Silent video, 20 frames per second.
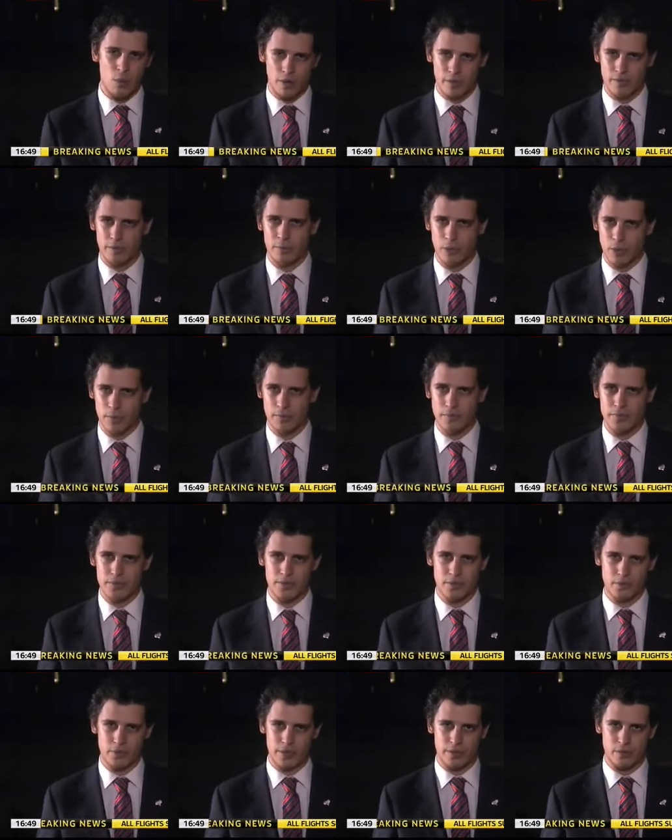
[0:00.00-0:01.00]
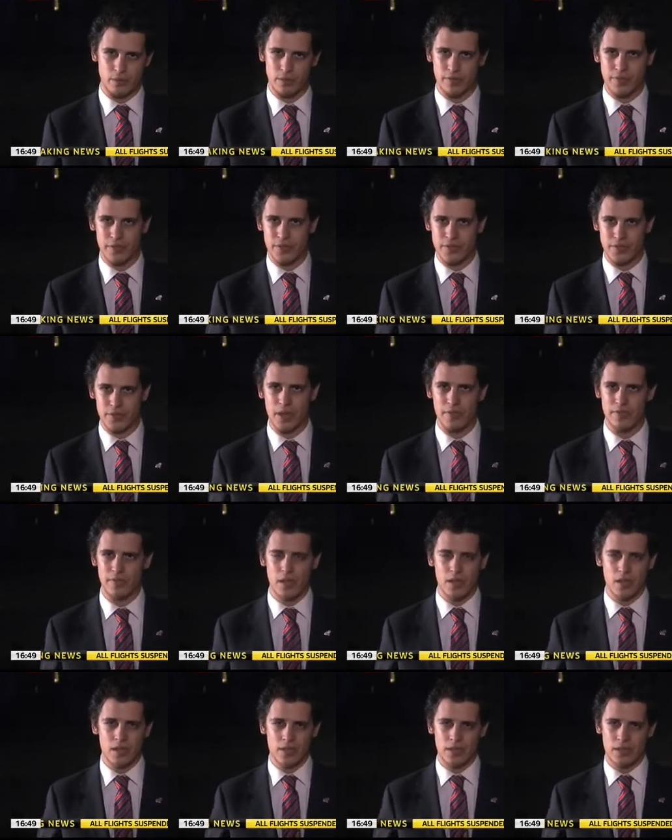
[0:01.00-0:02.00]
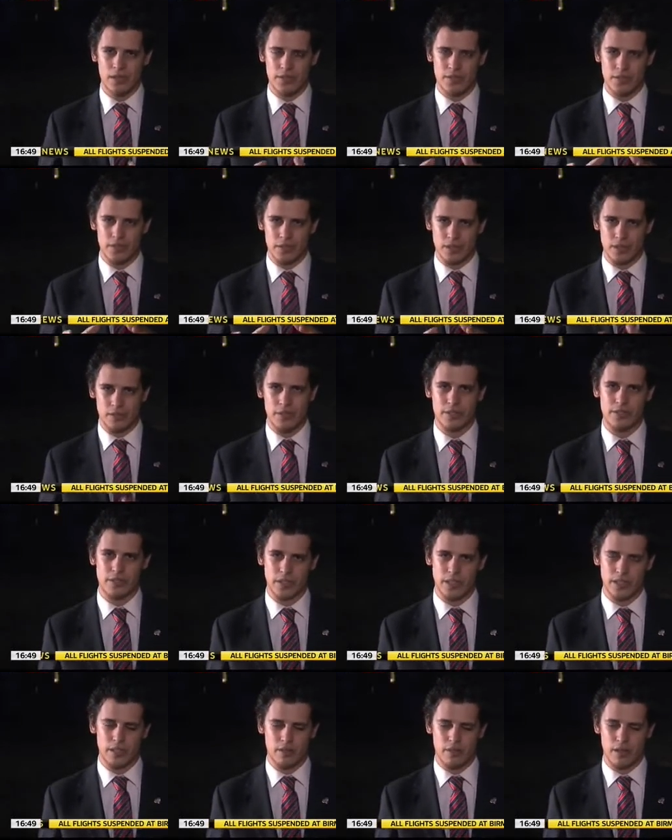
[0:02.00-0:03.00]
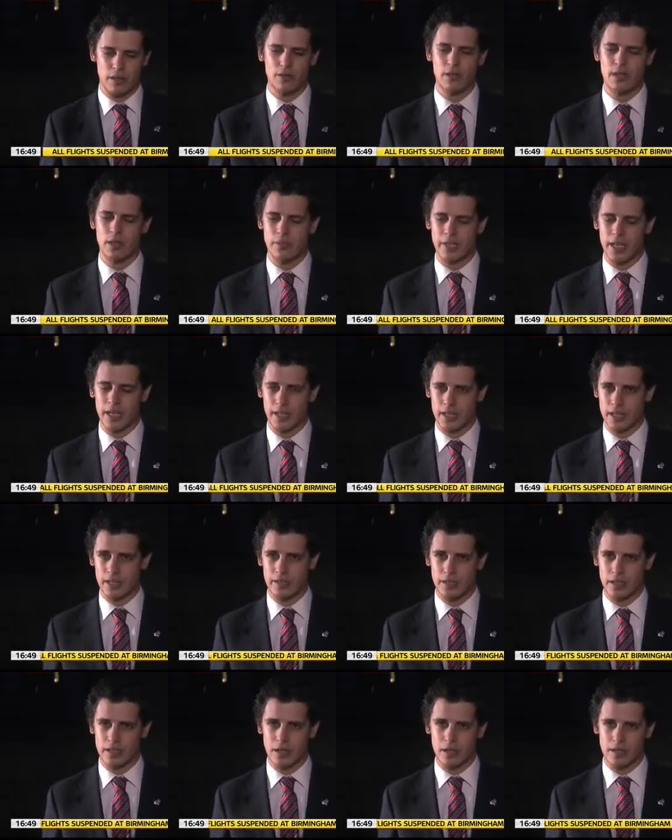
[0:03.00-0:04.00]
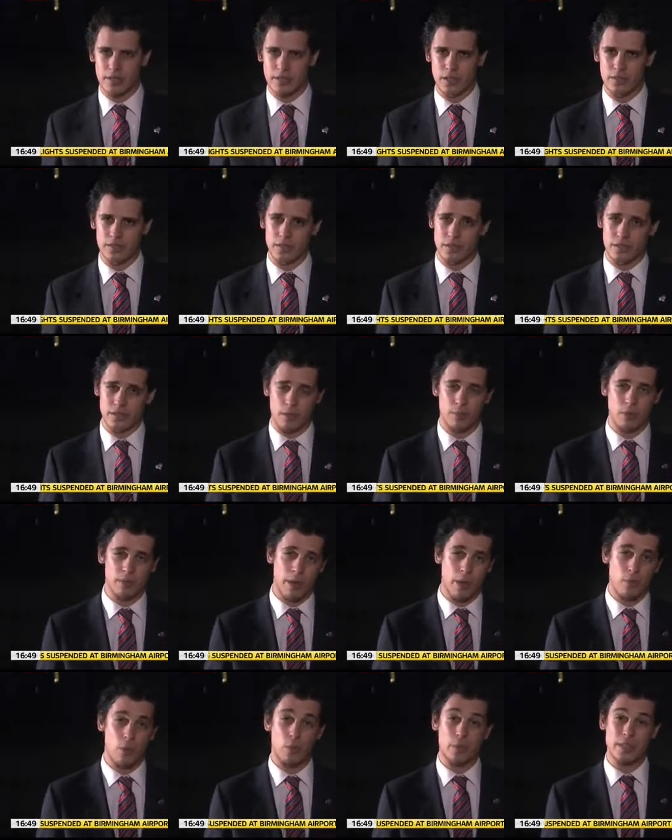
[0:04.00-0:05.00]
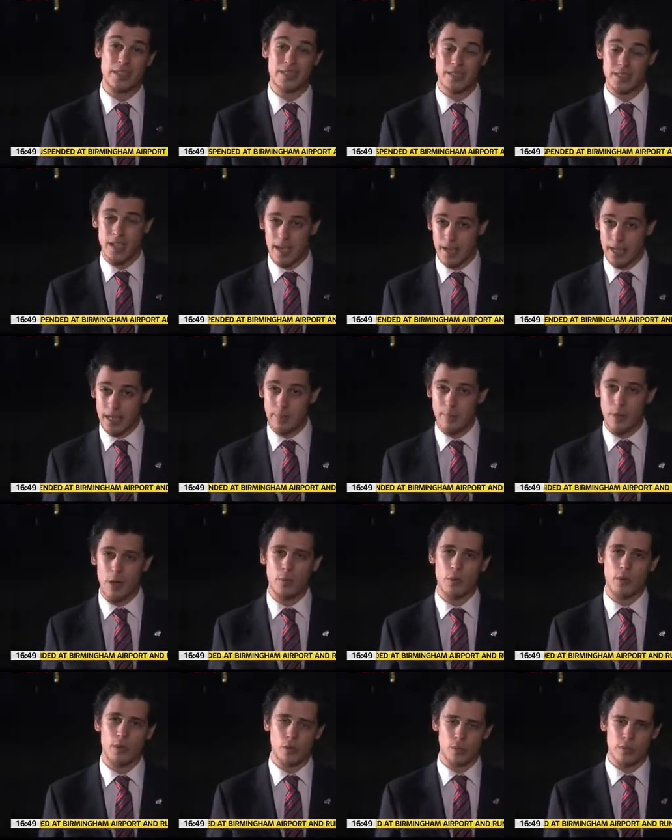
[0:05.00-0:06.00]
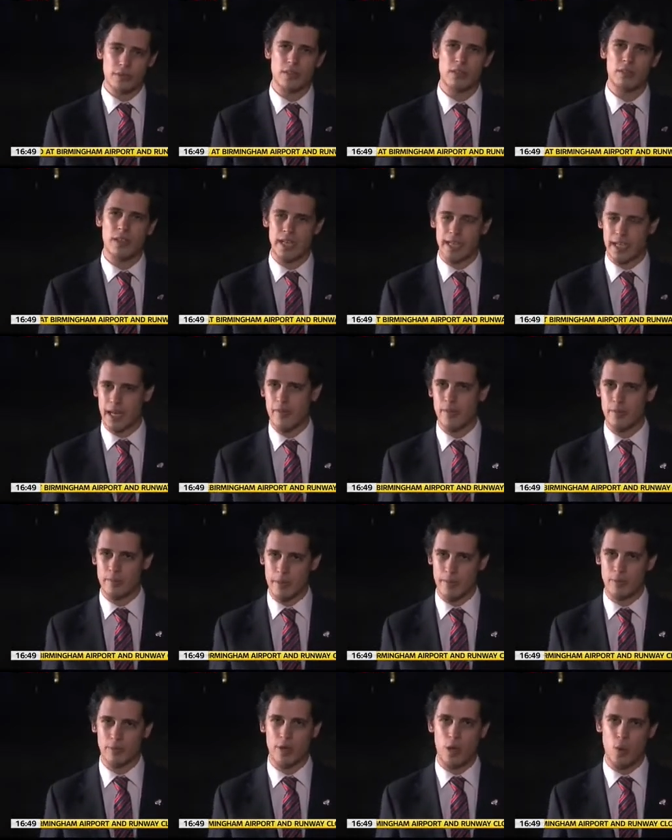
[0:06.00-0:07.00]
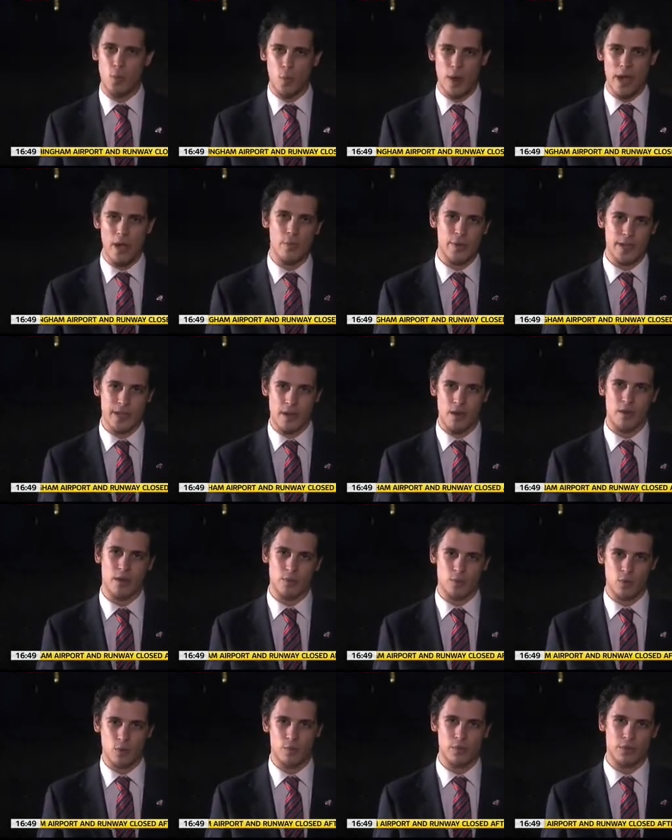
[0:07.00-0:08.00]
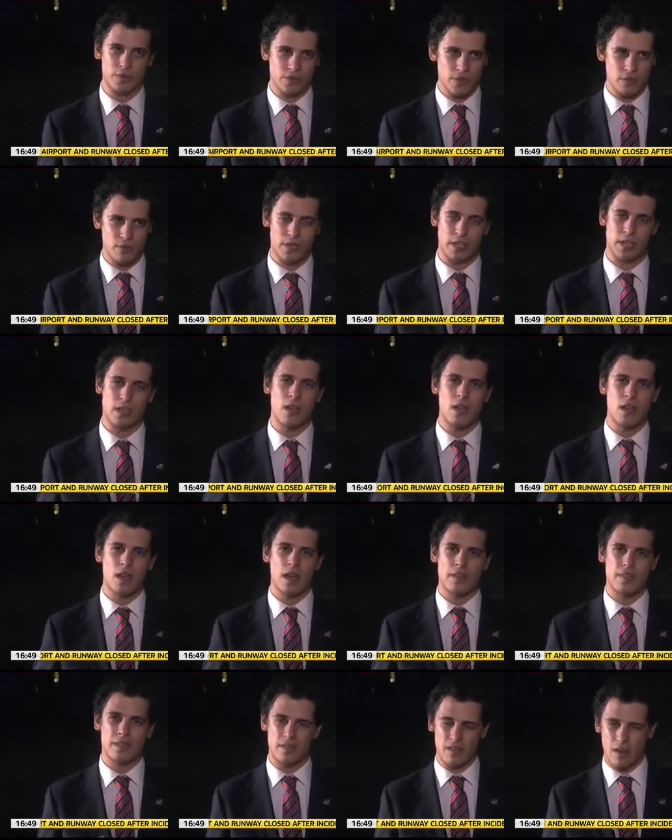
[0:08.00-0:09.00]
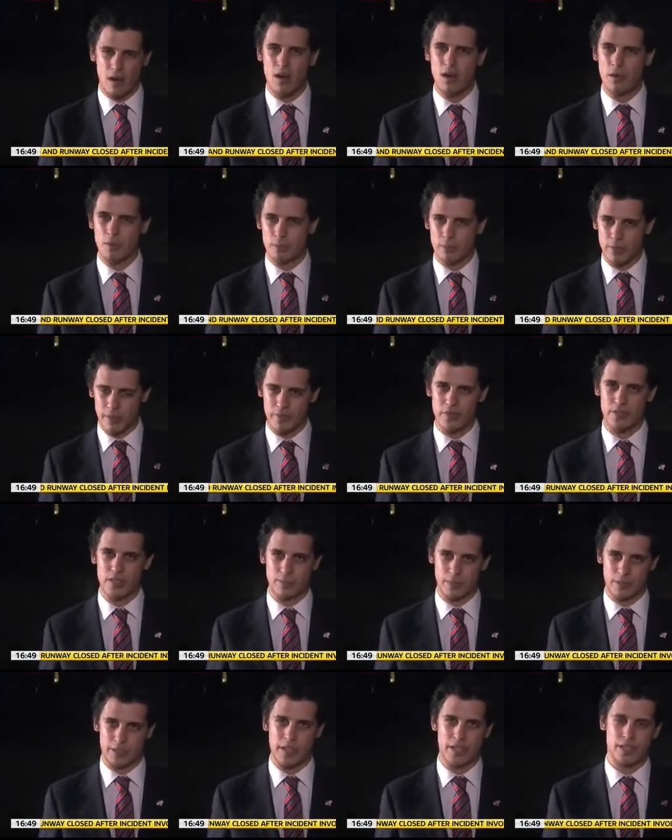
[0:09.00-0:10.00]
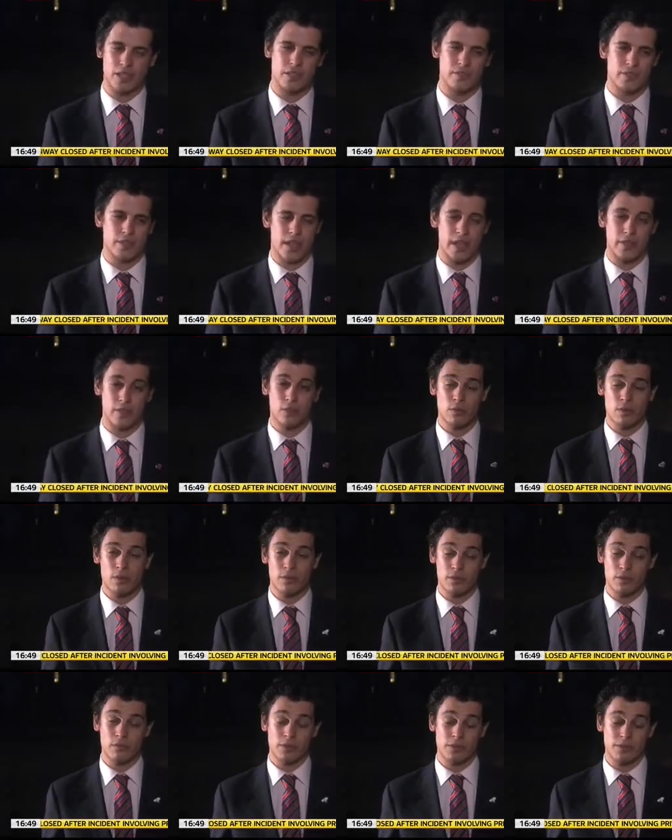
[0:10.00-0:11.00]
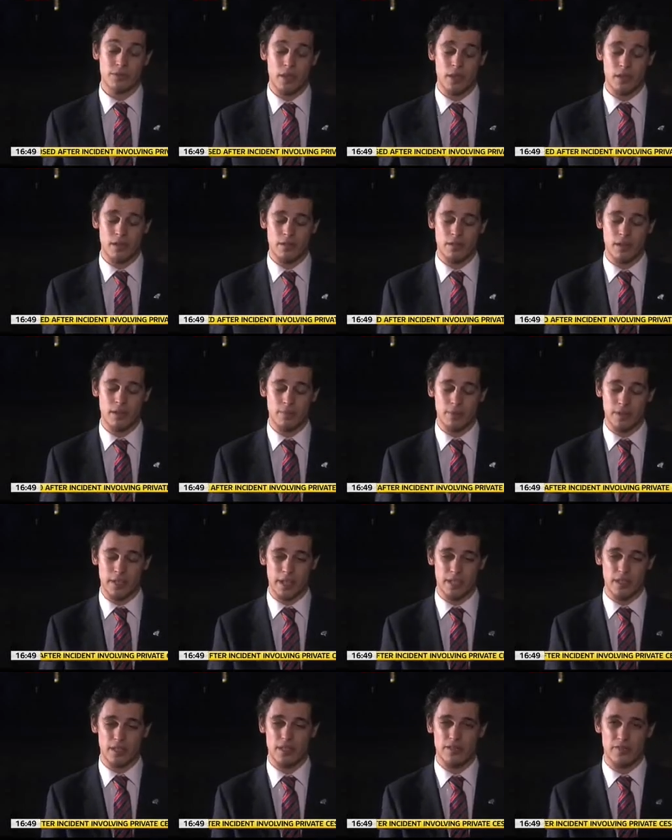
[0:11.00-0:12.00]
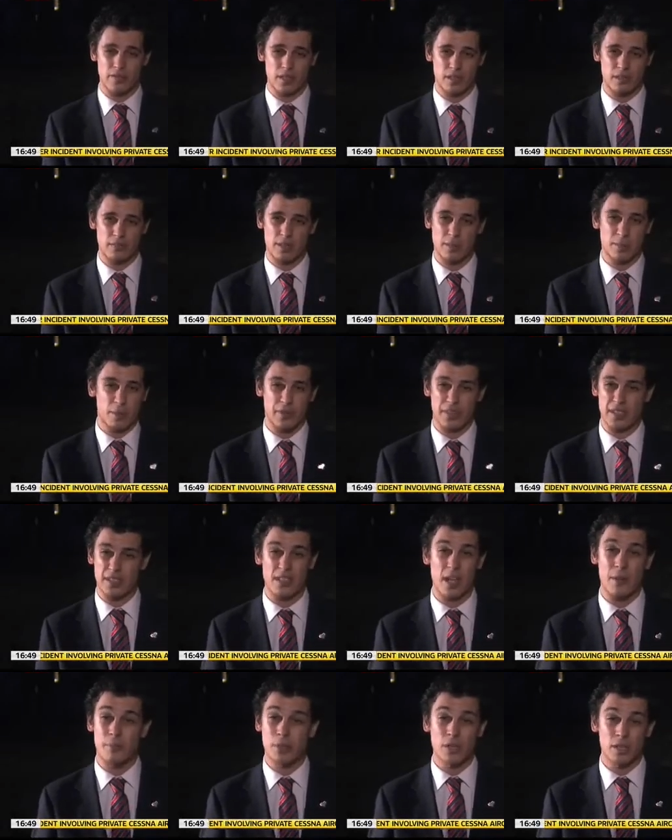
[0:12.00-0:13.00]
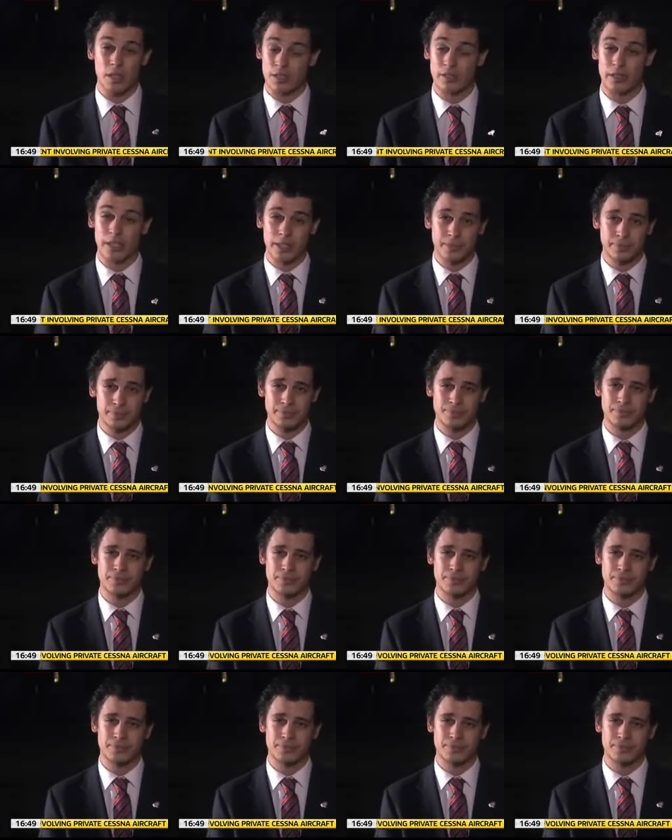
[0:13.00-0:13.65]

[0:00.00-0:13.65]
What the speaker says: One of the problems with all of this stuff is that increasingly not only are we getting ourselves into trouble about what we say, but we're also letting other people know where we are and what we're doing. And there are privacy implications for that. There are also implications for simple things like burglary.